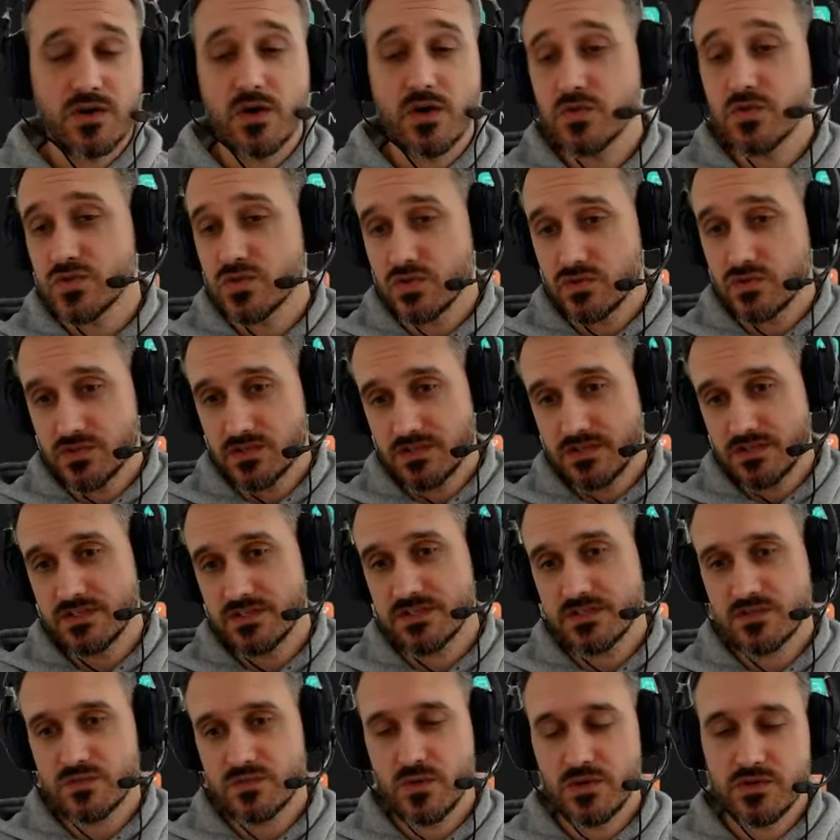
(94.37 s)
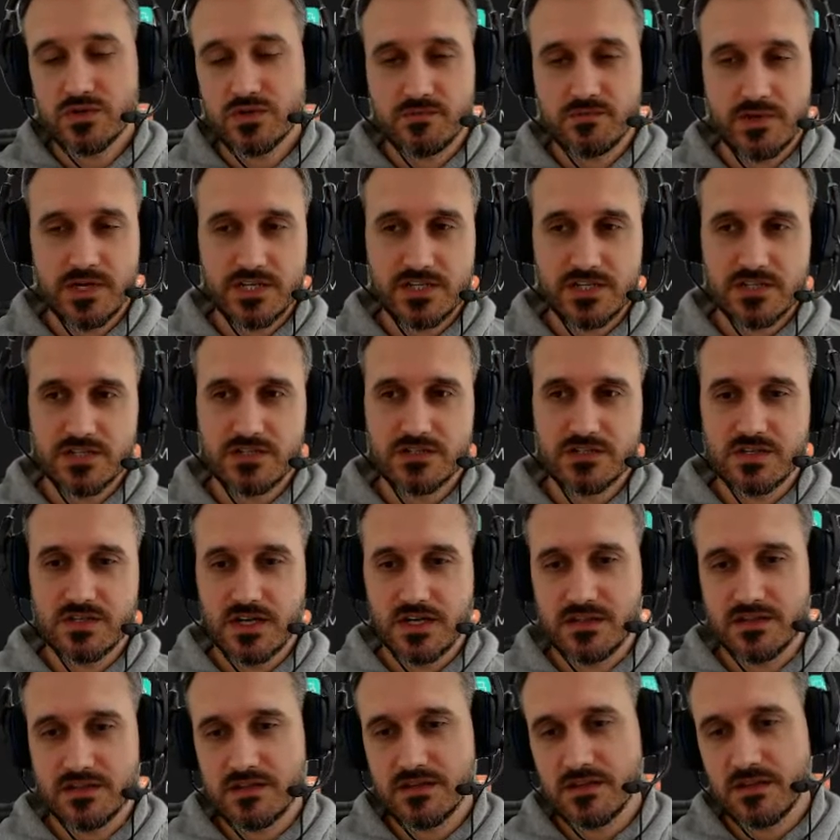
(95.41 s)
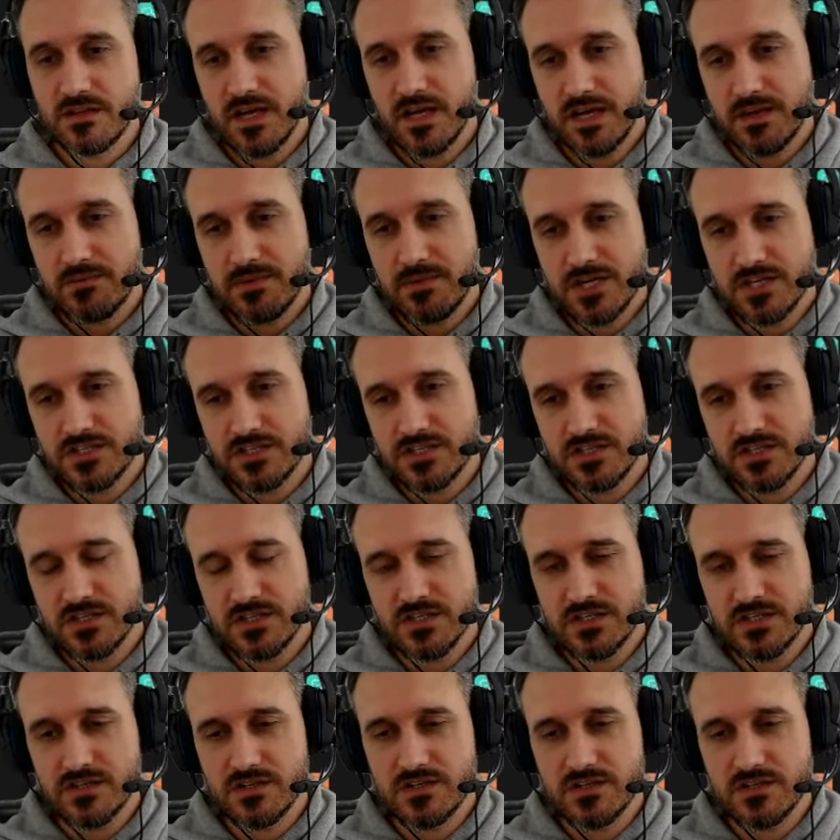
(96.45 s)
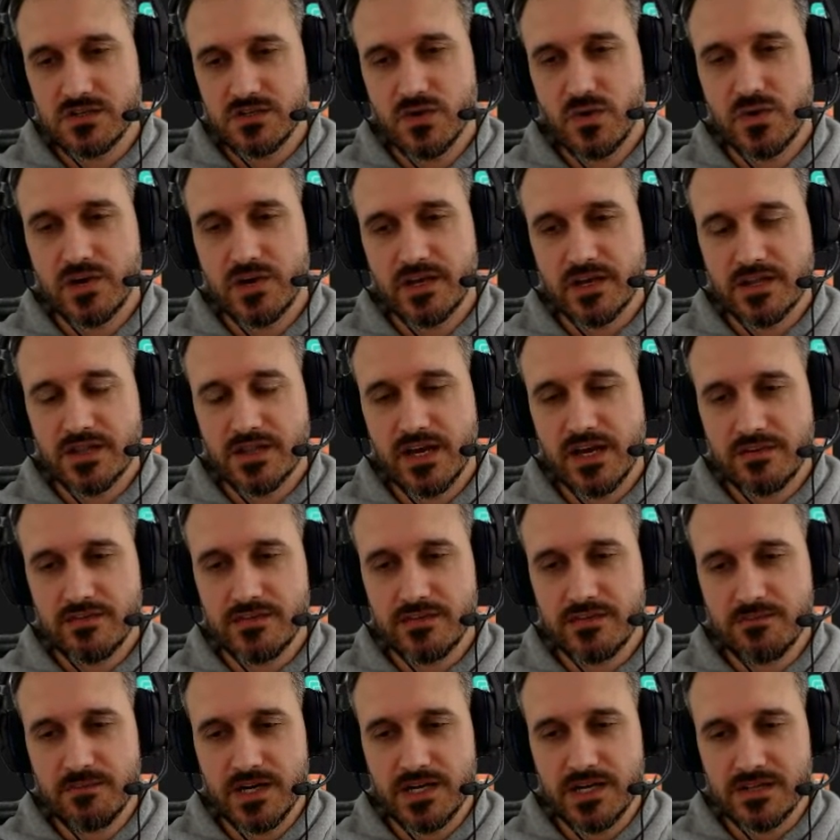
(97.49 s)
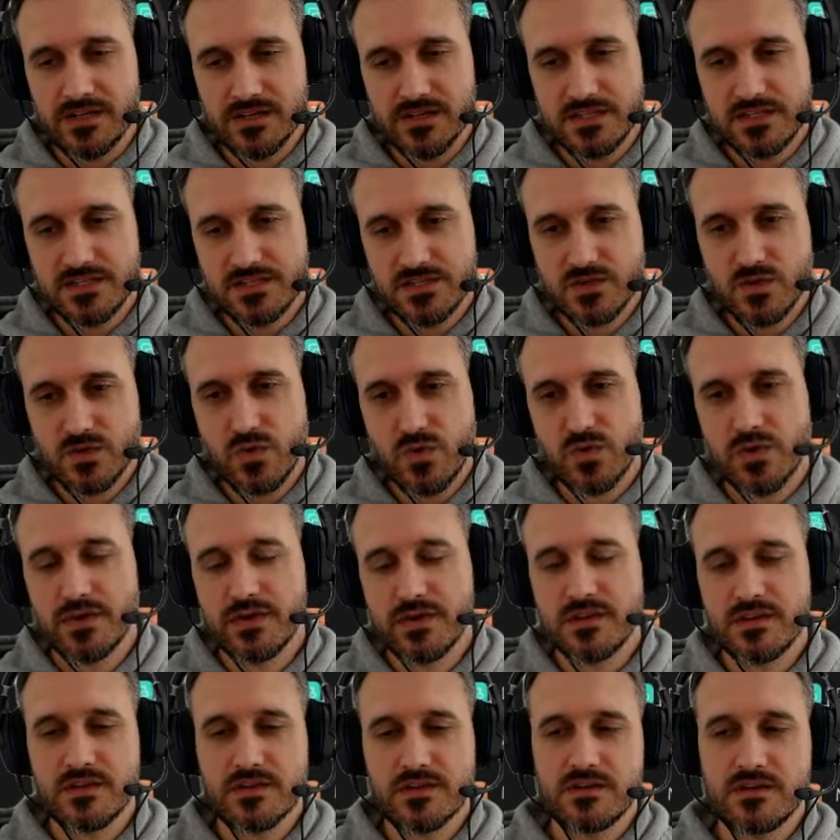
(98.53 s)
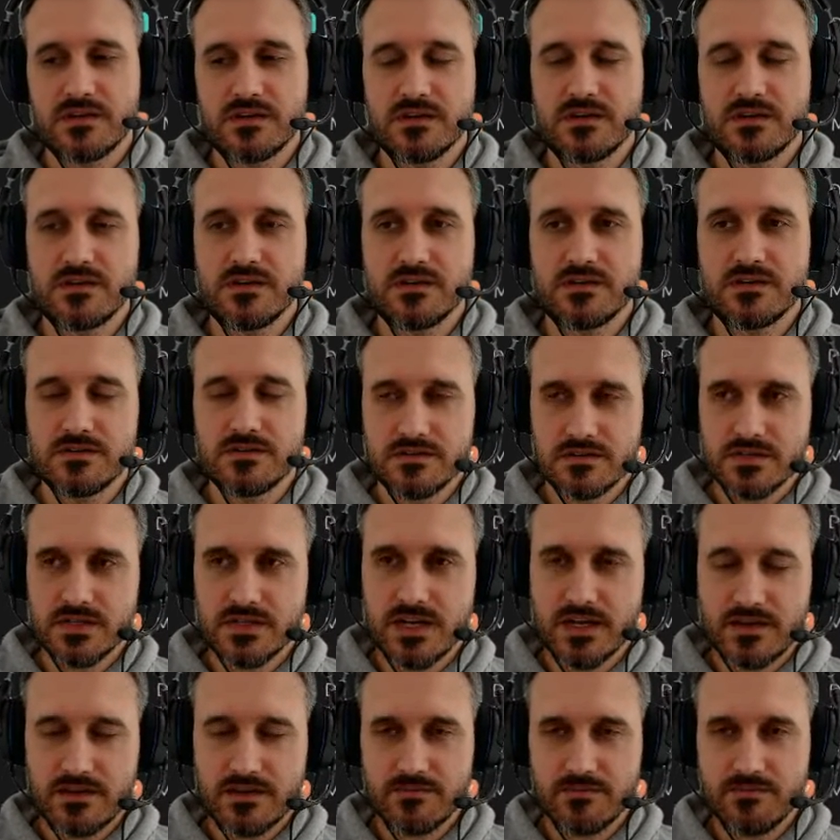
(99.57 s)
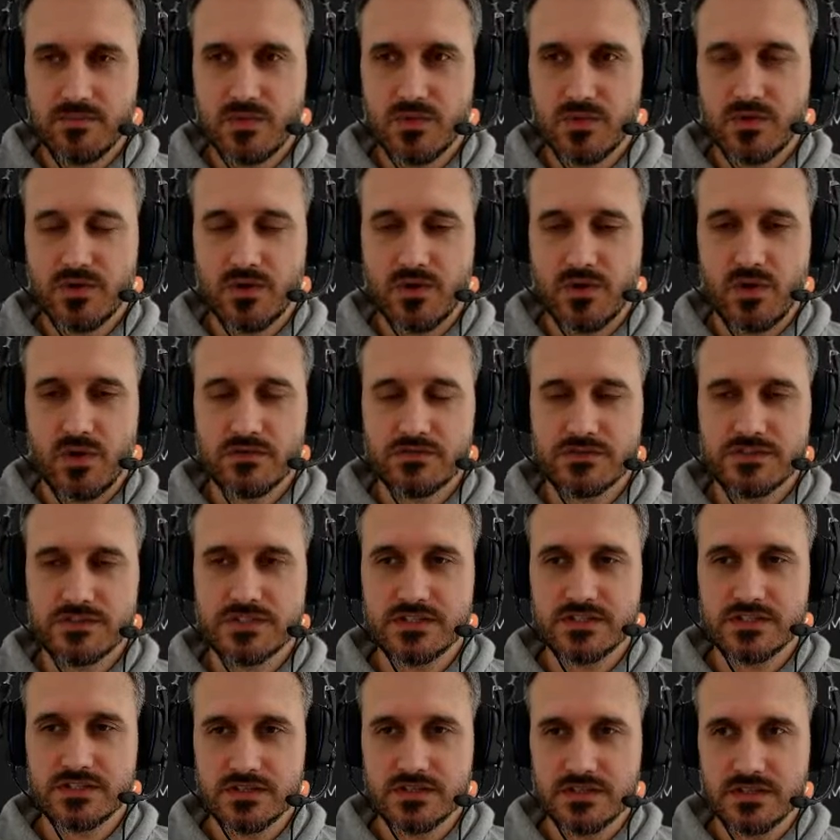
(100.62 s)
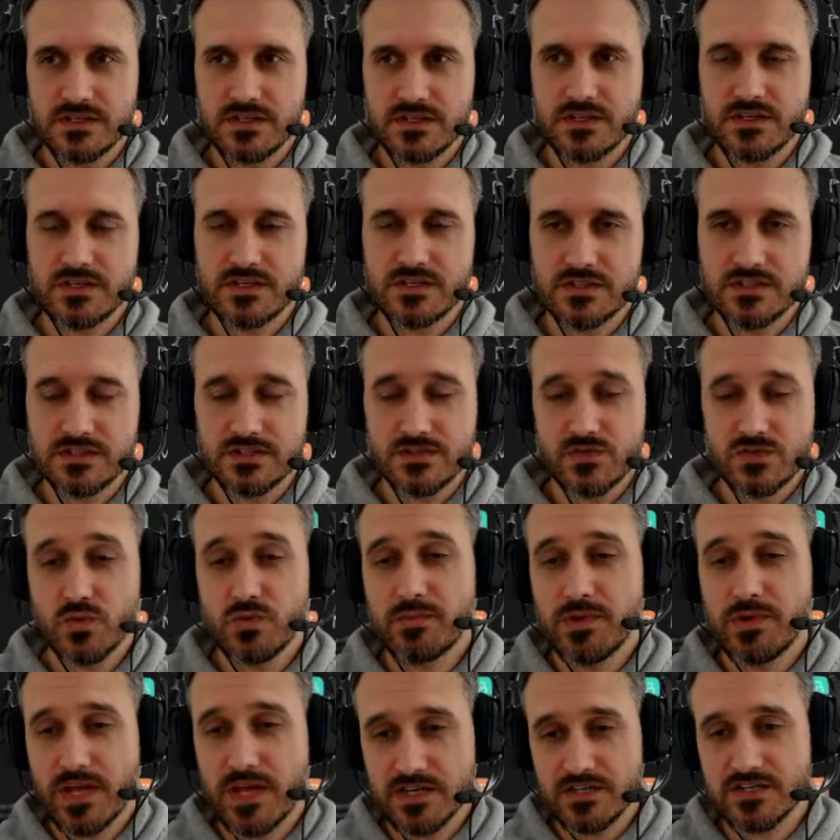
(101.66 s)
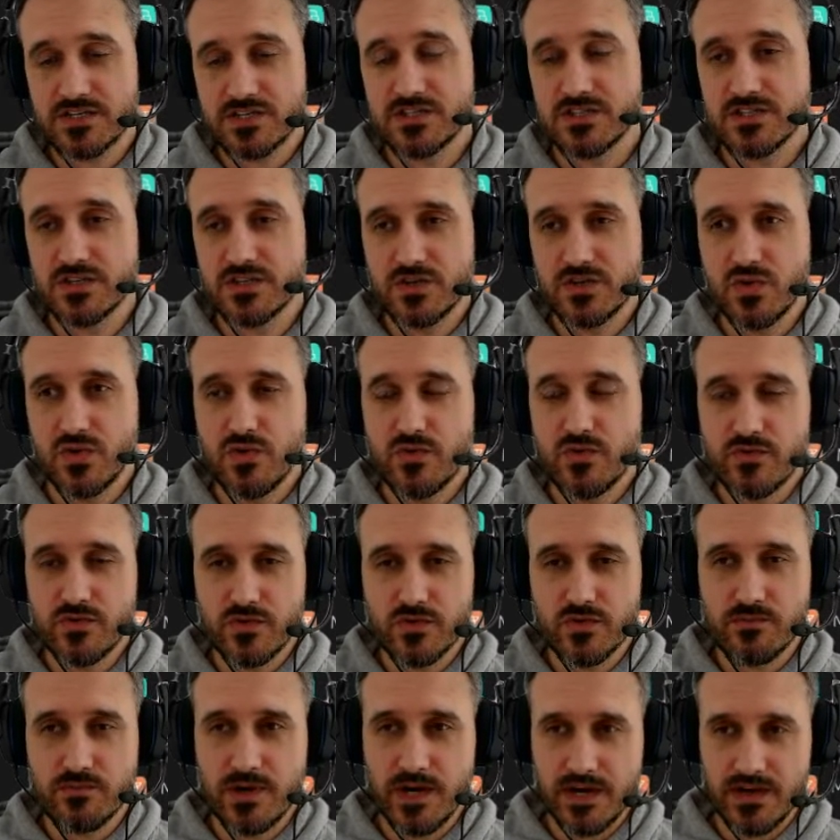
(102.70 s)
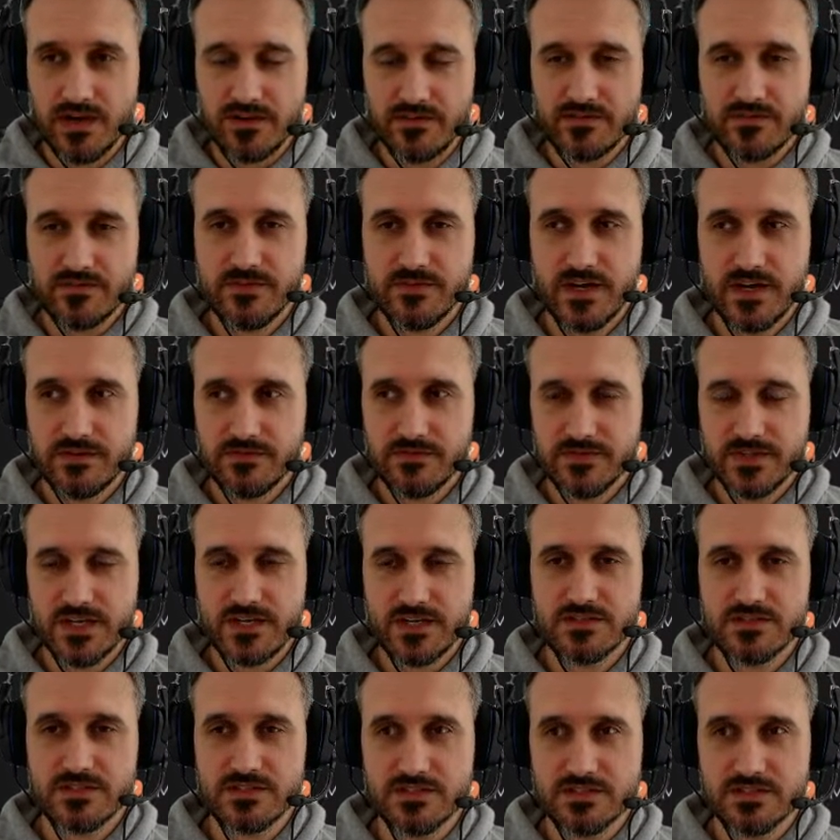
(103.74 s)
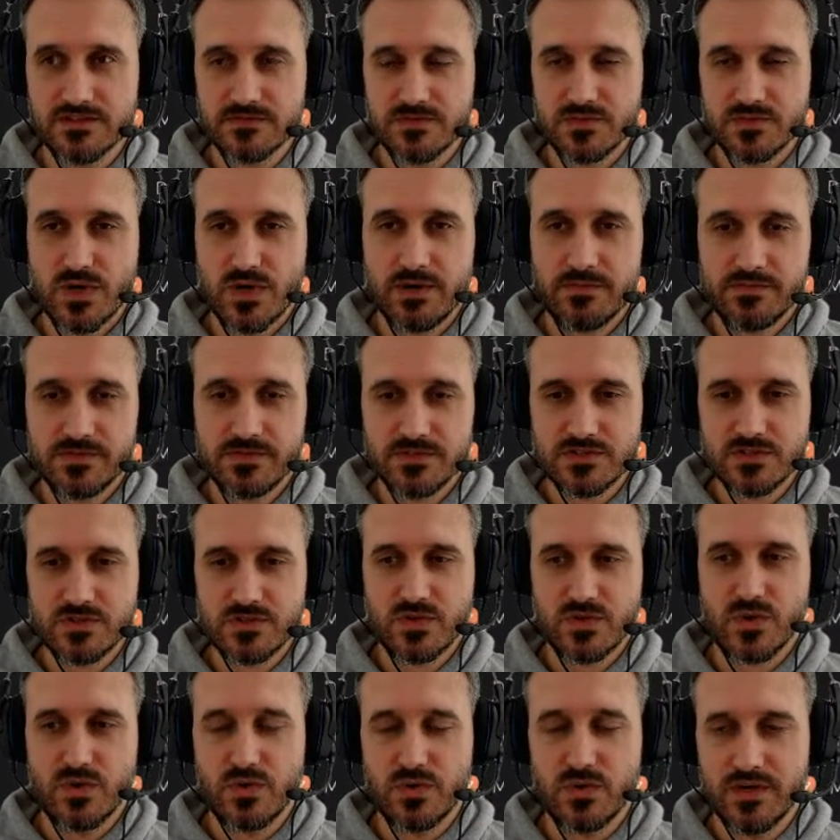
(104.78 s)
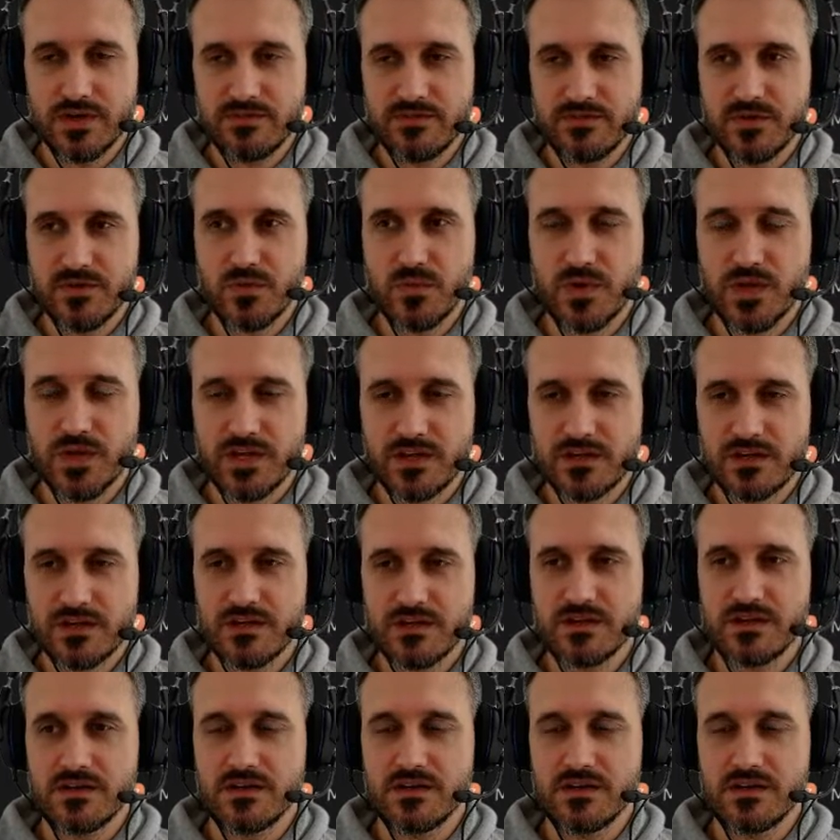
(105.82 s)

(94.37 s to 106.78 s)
also just want to mention that I'm actually going live in my Discord like more often, and this will be actually the goal for my 5,000 subscribers, to go every week